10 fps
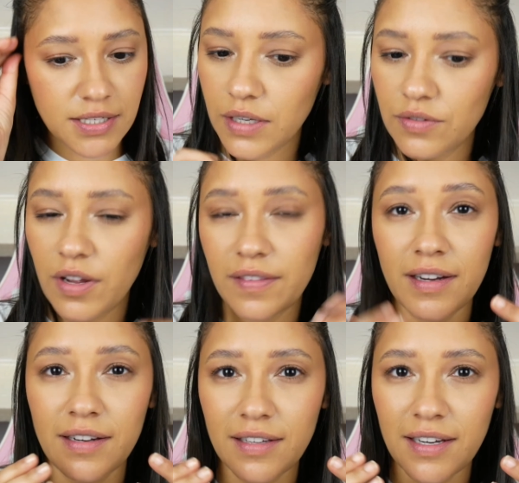Not that it
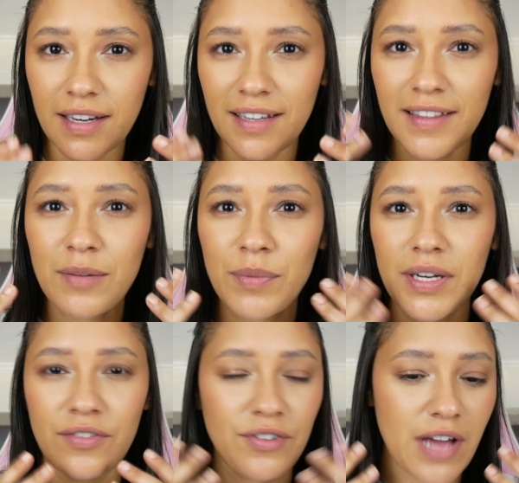did anything, but
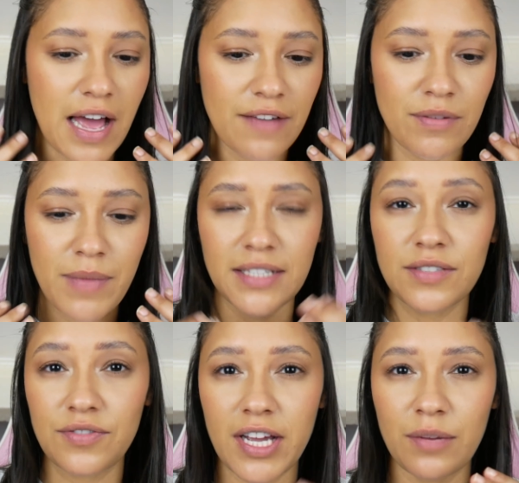if you have a
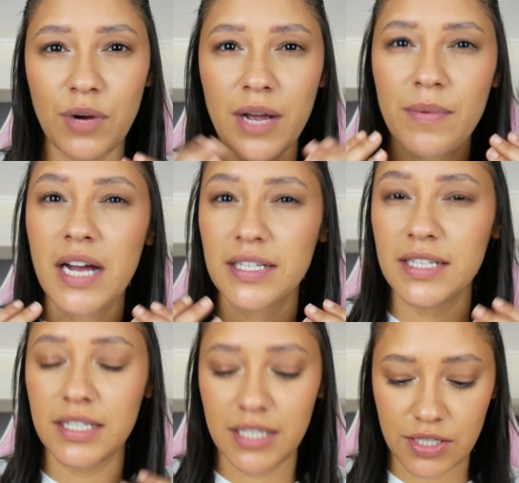mattifying primer, I'd
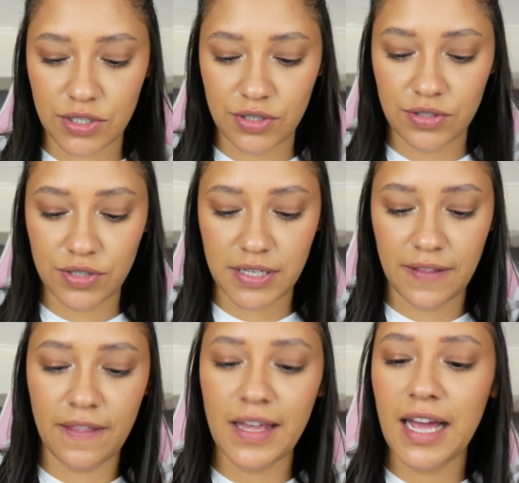suggest using
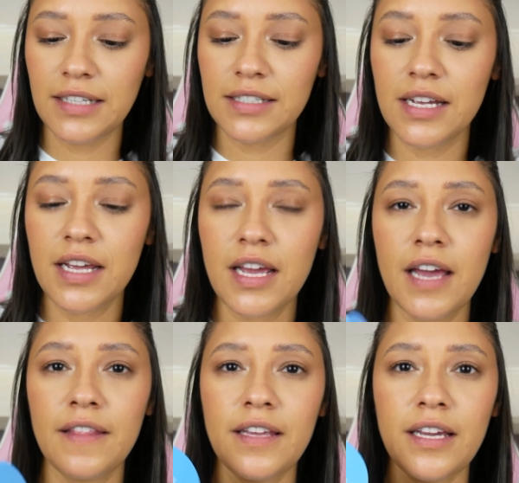that.
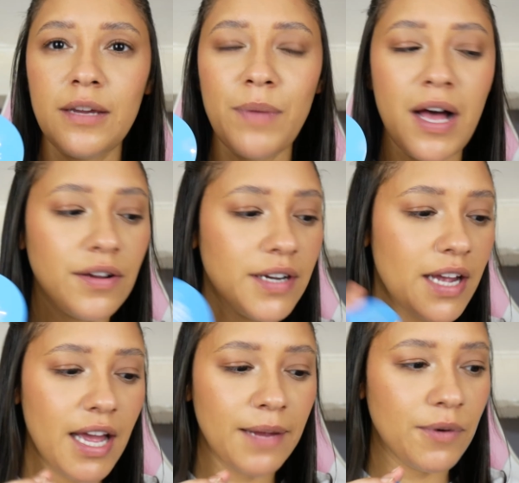The powder,
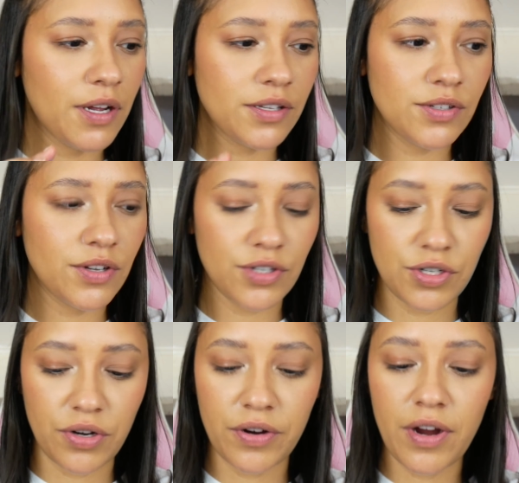I'm not so
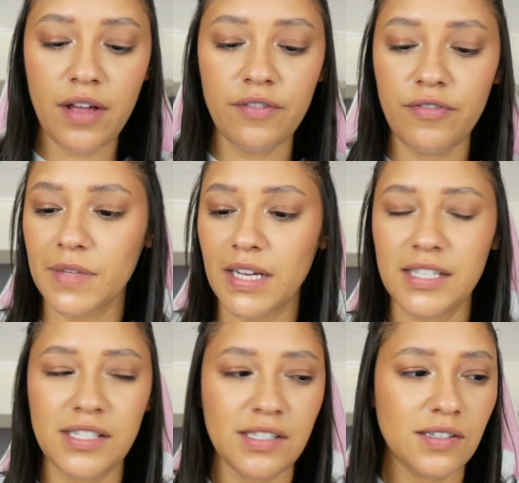sure of. I
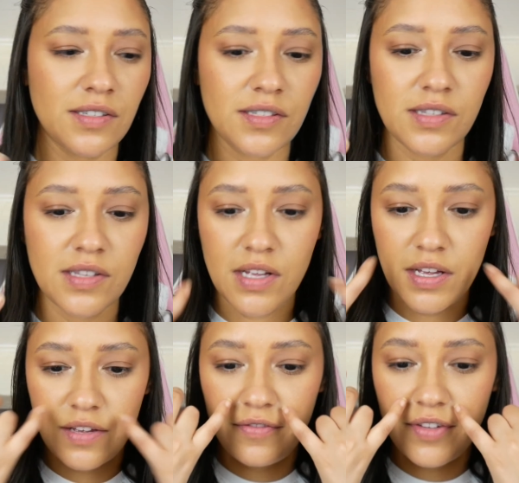still
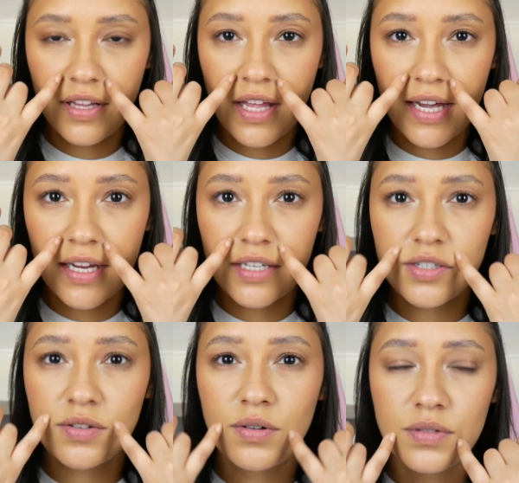feel like it's
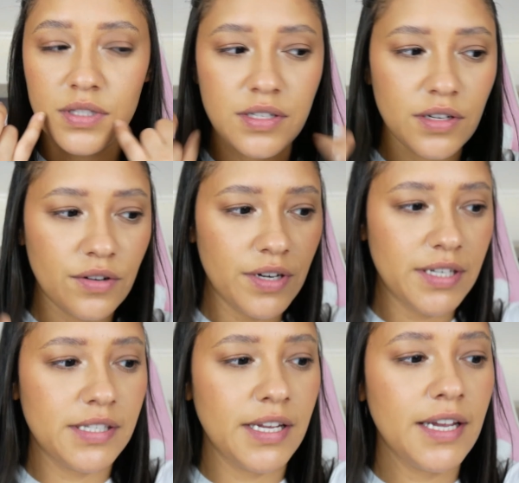caused the
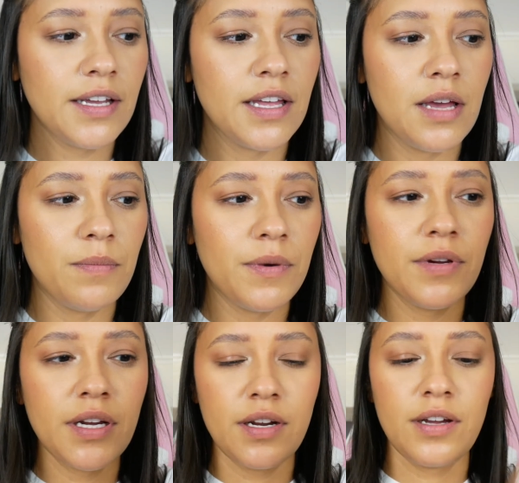creasing, but we're
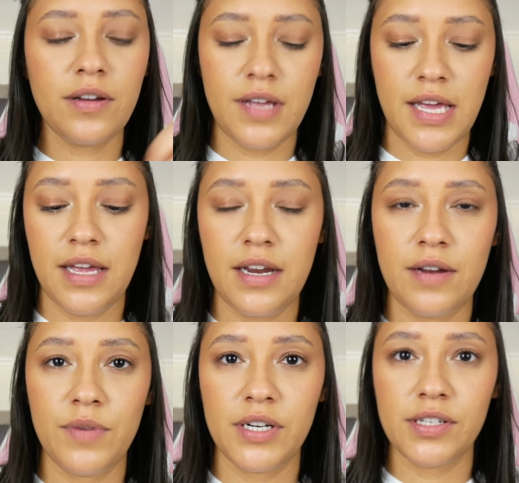gonna go ahead and we're
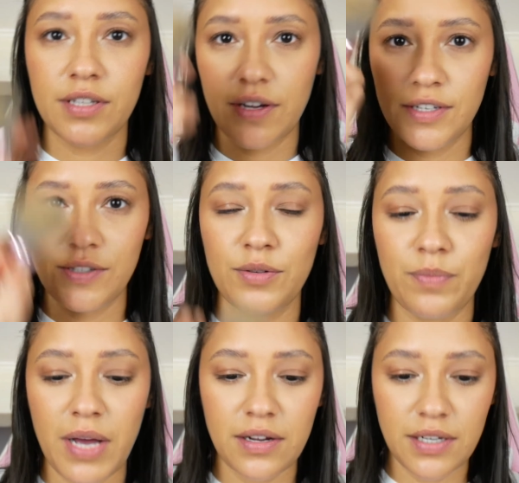just going to
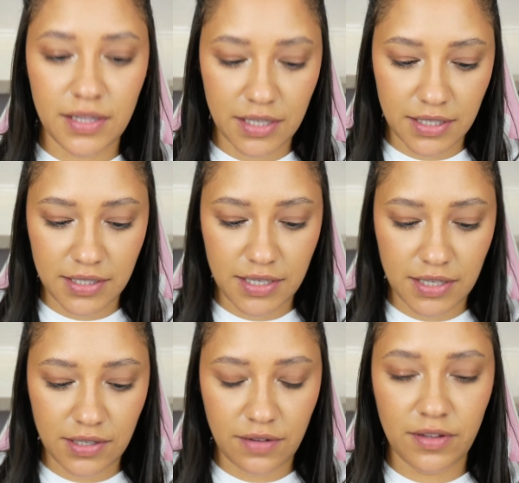powder the center
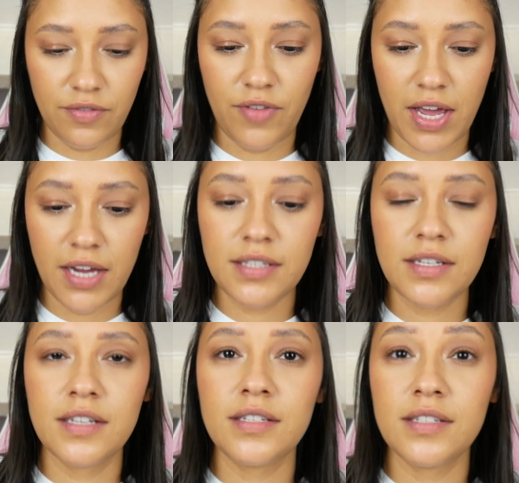of the face
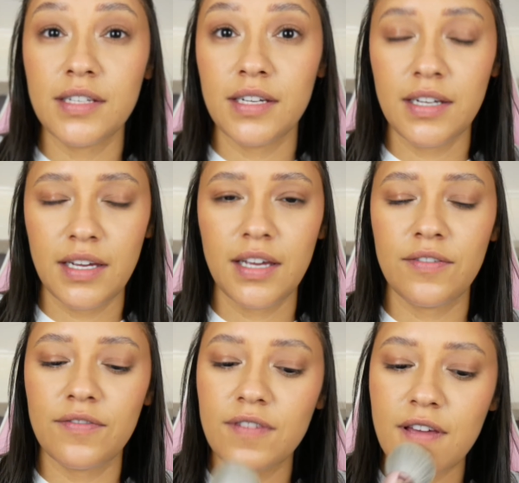and see if
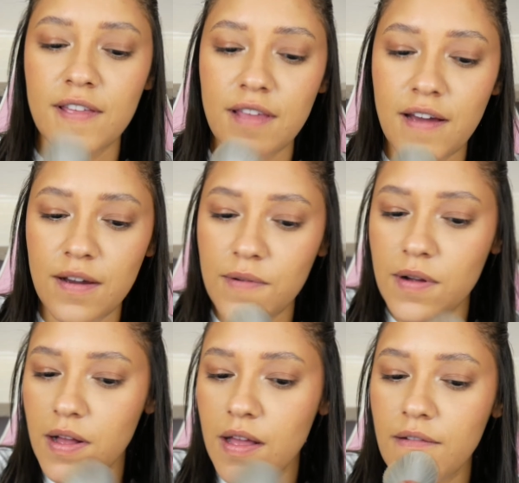that
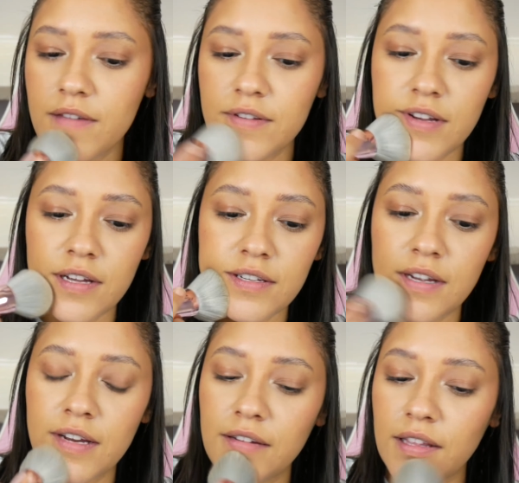does
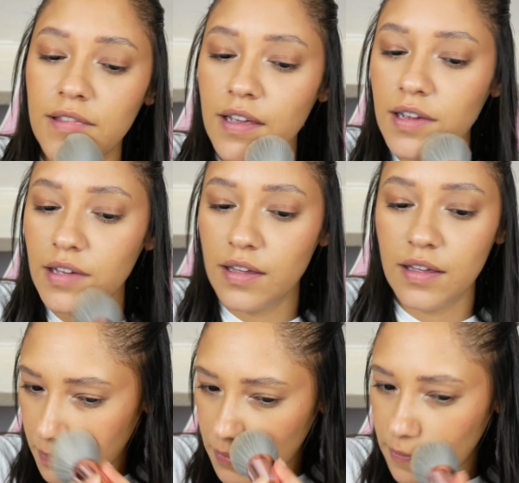anything.
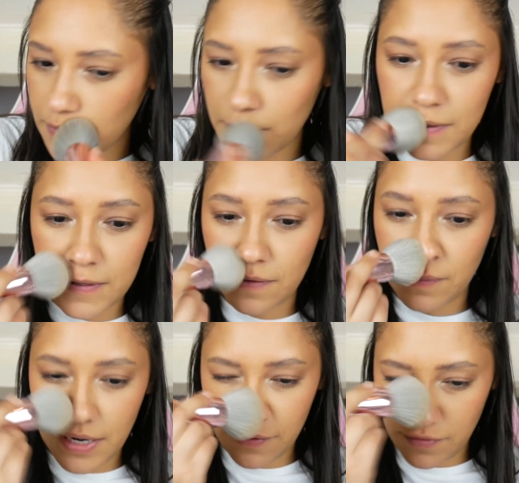And I'm using a
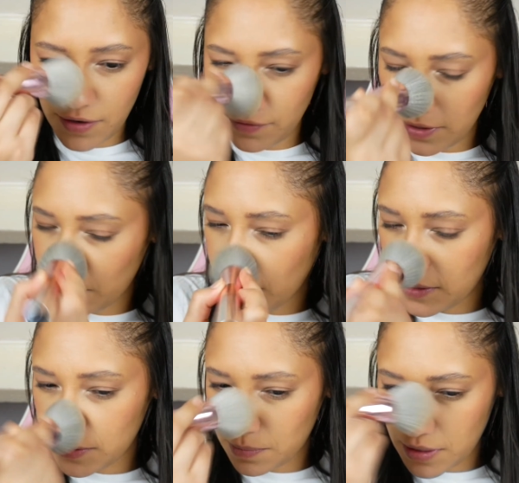really fluffy brush,
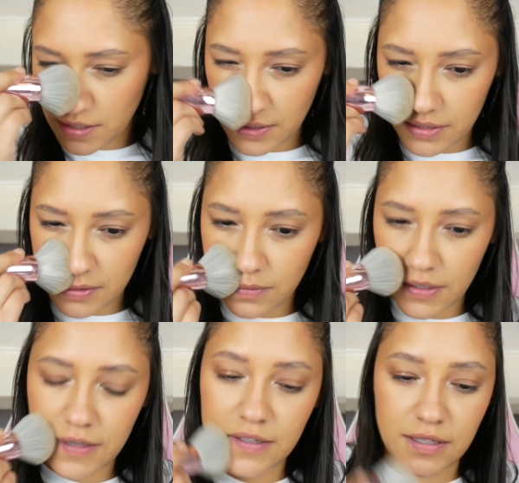but I just
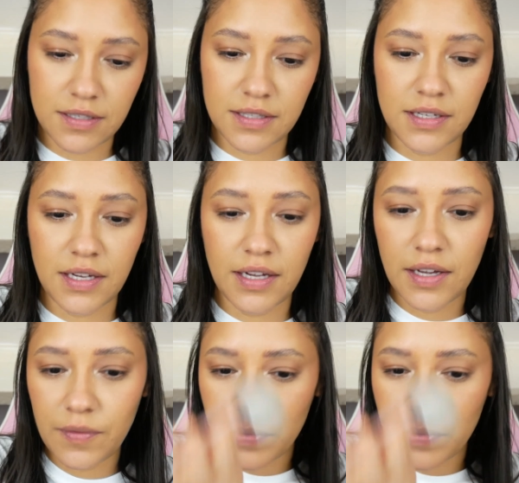wanted to see.